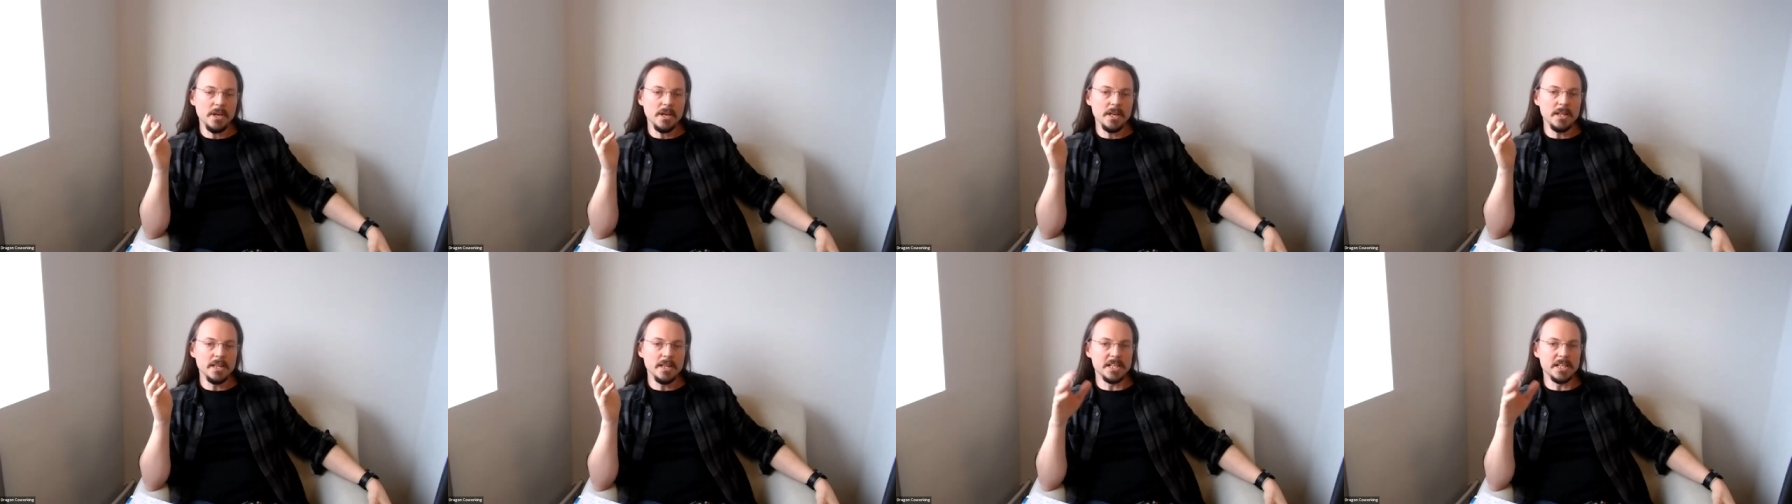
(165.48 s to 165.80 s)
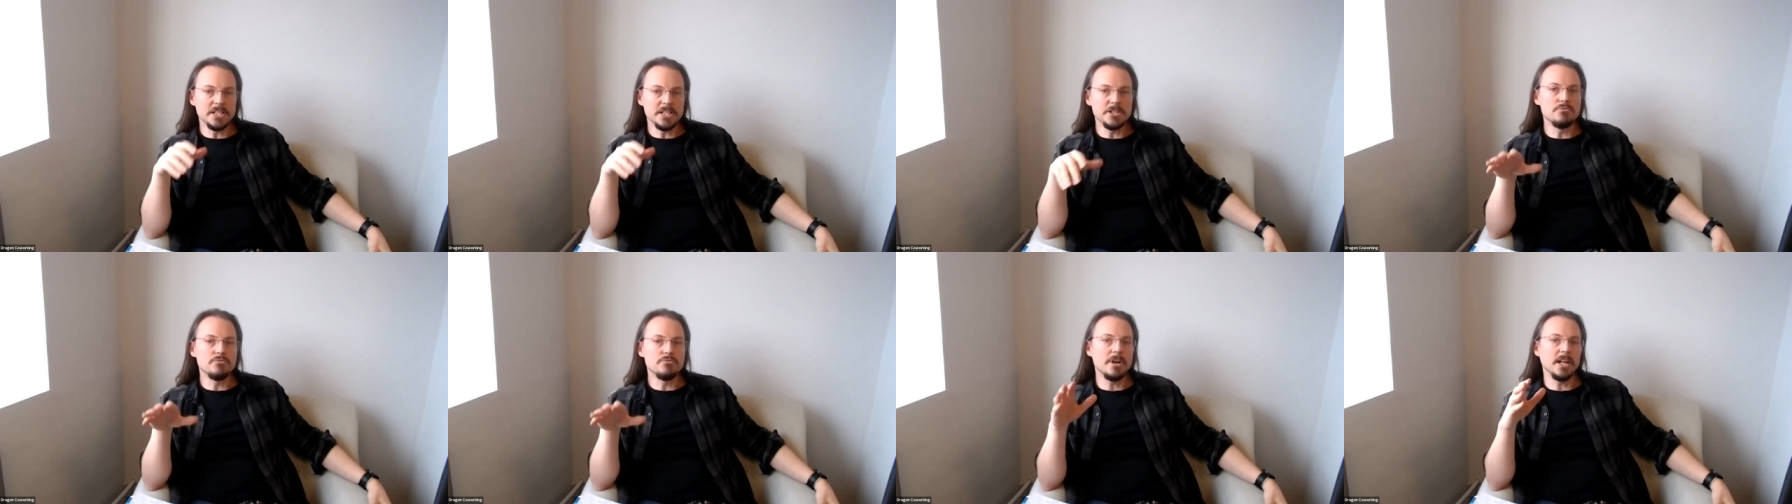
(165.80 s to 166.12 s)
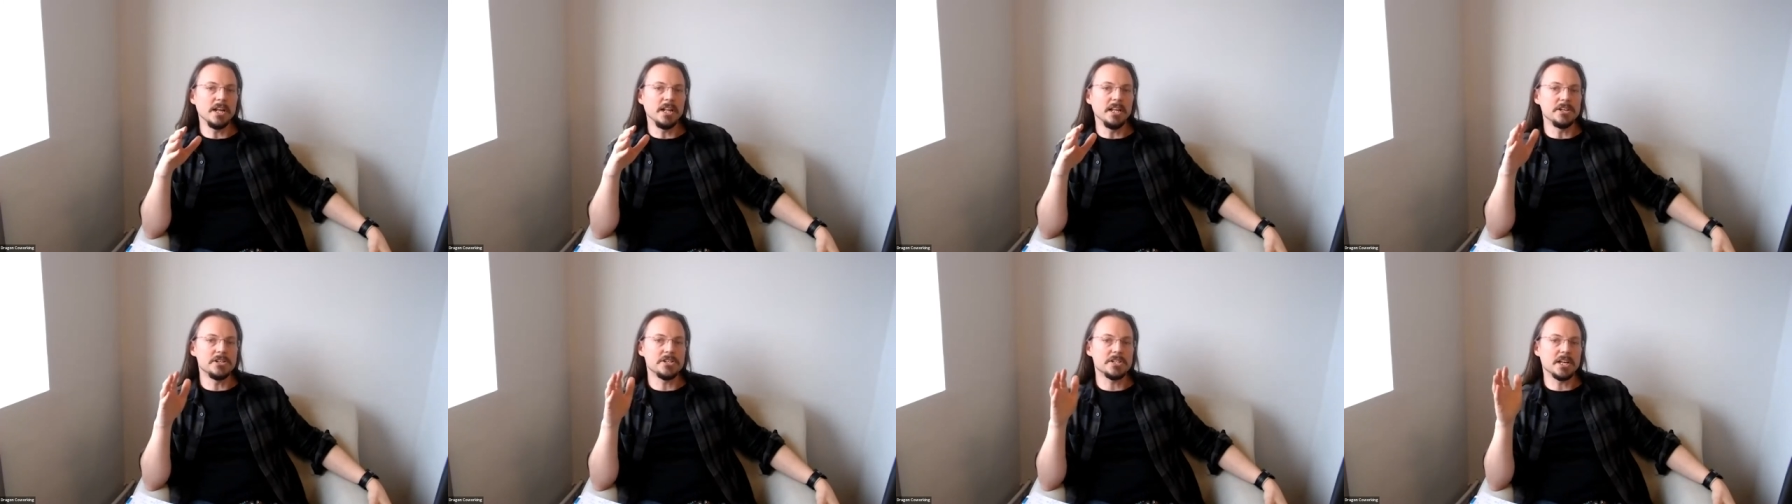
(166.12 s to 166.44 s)
this is
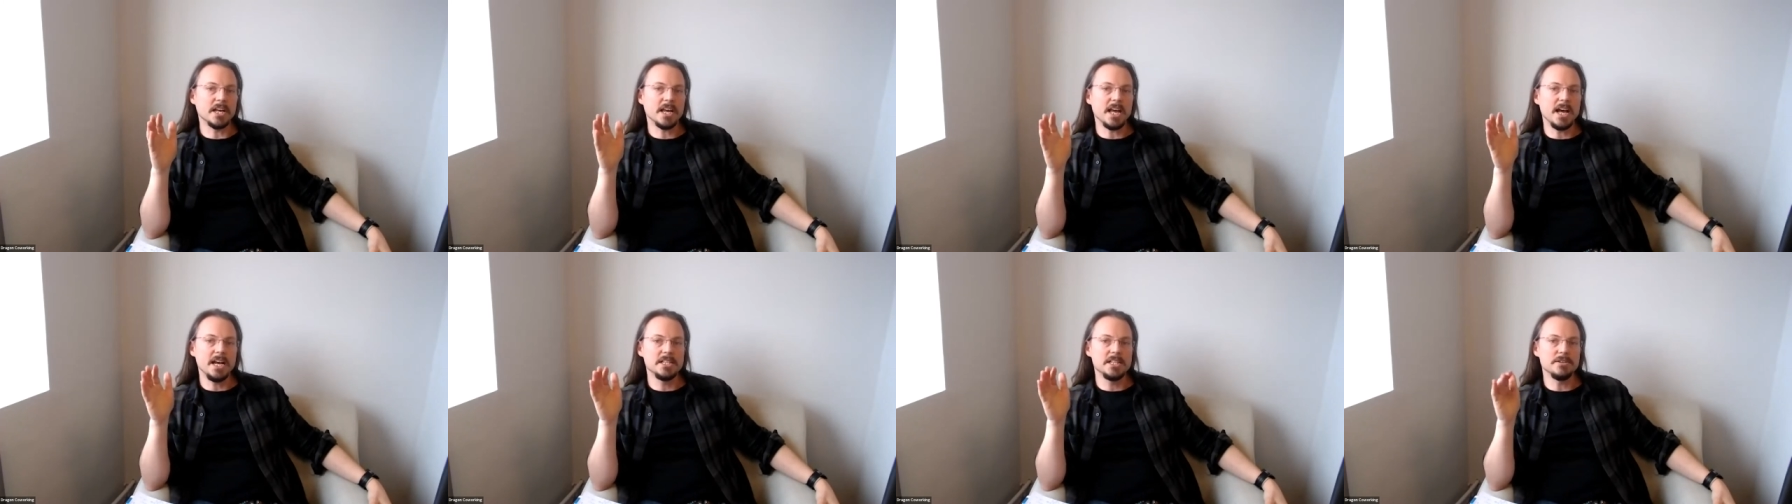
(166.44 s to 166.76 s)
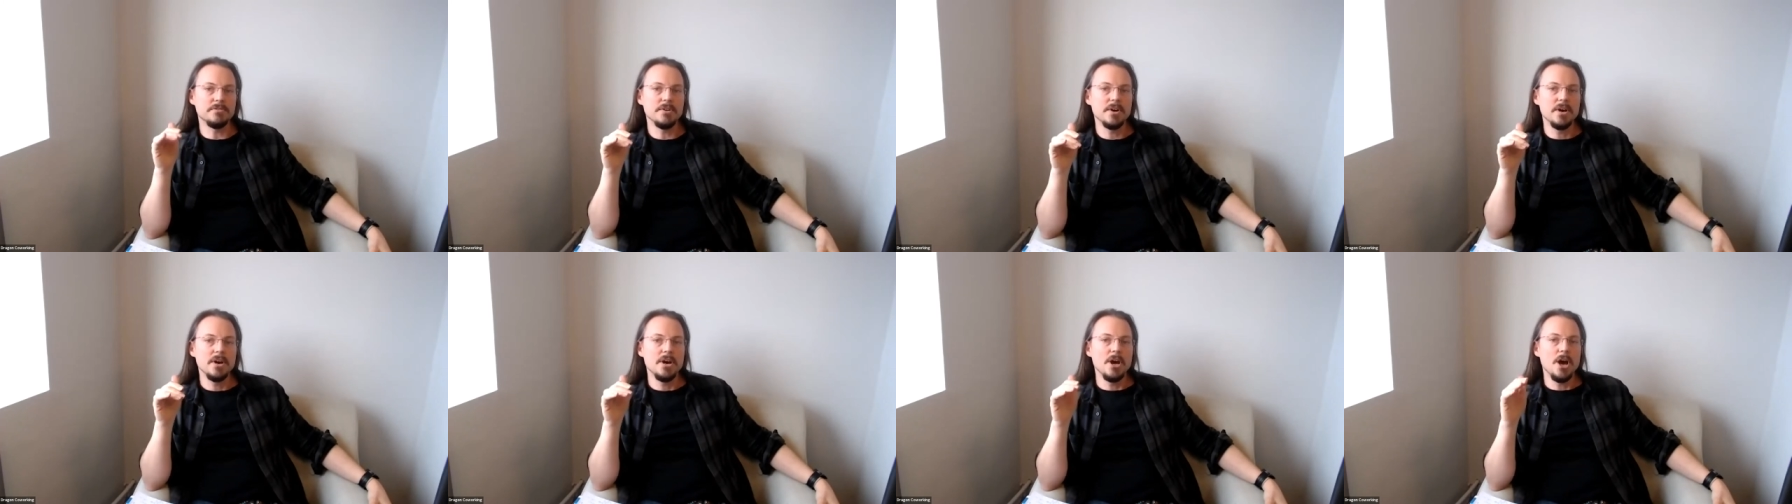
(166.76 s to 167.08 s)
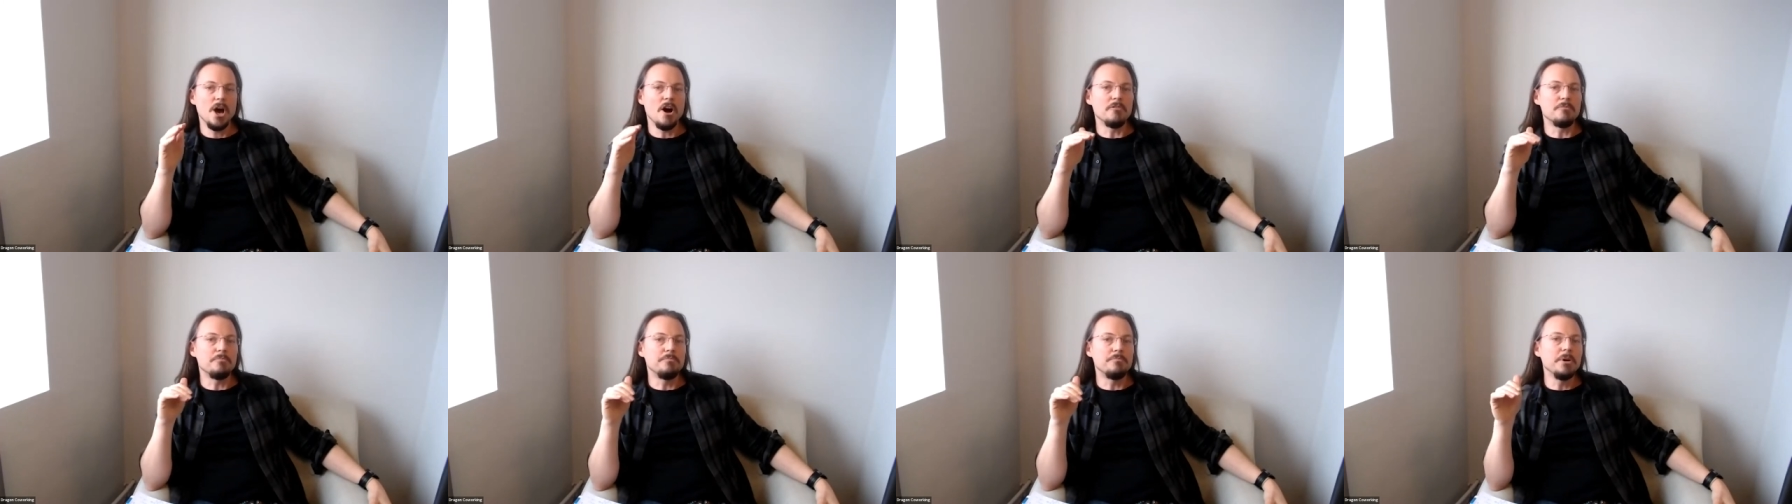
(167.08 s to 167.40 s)
really just a case
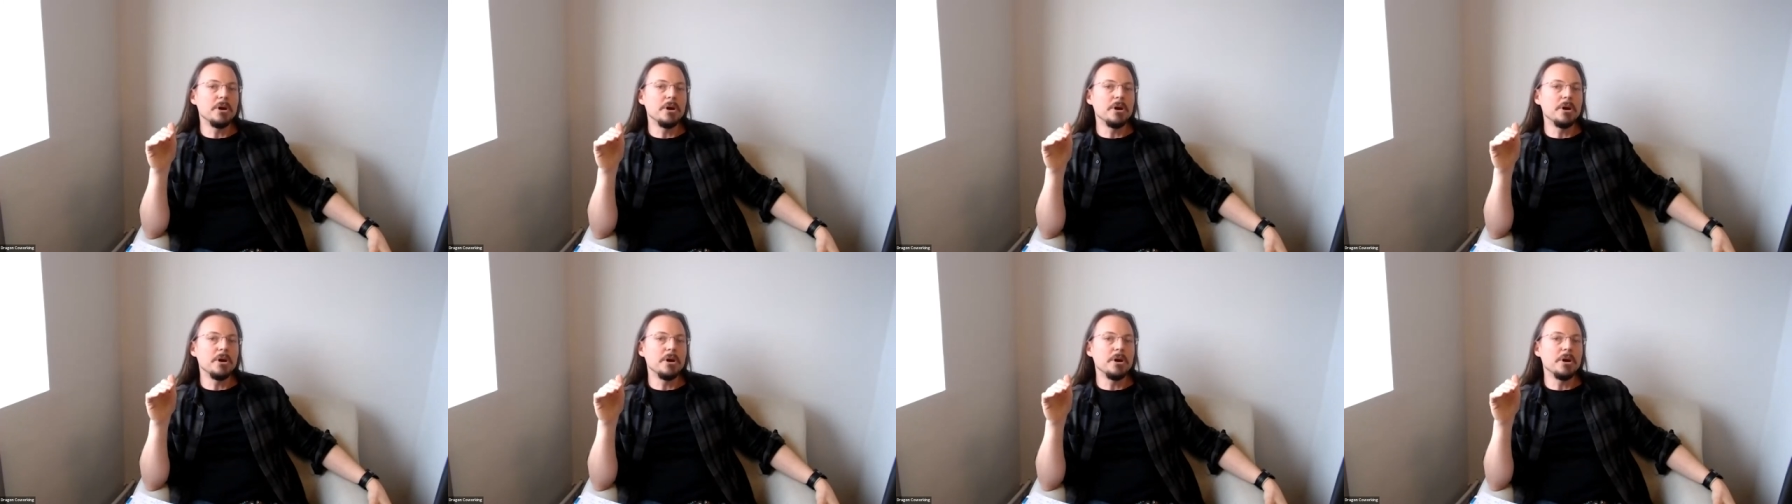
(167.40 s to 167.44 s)
of